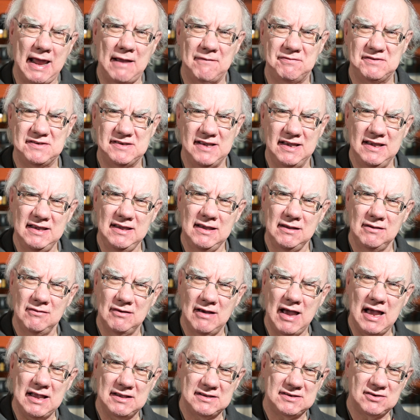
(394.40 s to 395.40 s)
F C.
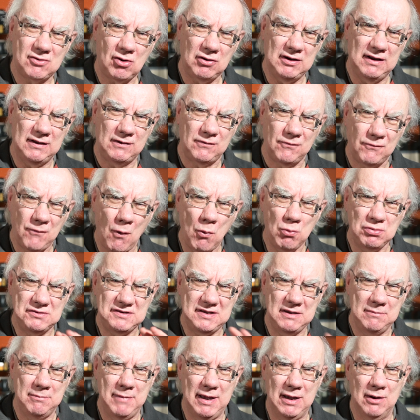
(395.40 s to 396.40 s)
That's got its
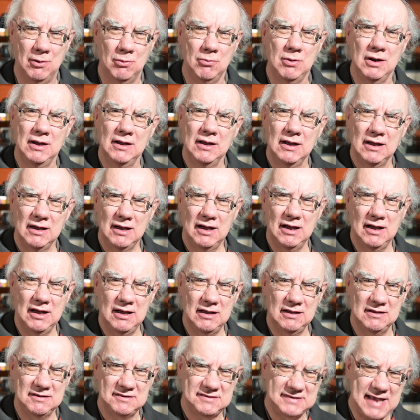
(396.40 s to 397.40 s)
forty millimeter
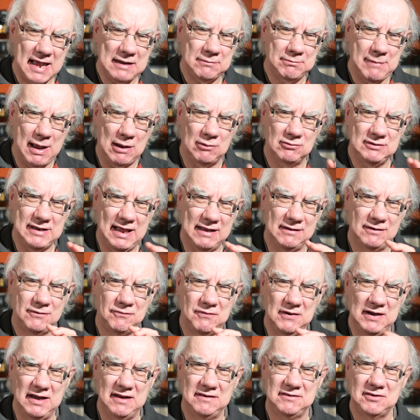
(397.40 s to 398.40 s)
Uh, Z mount
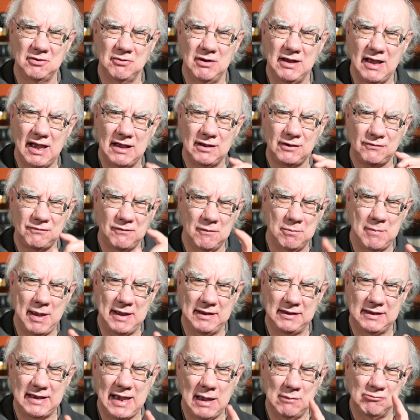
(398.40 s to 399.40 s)
lens fitted to it. That's the
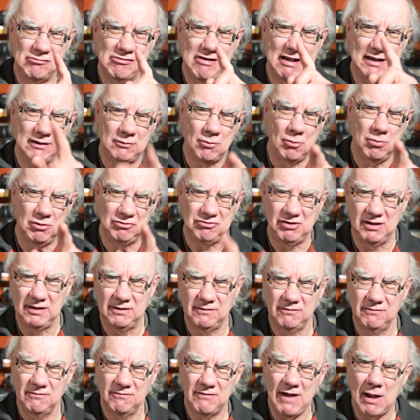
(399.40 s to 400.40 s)
main camera angle, which
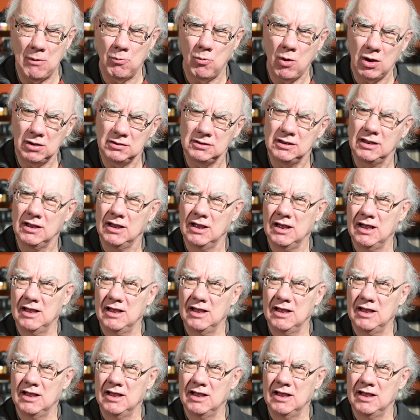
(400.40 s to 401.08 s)
is that one.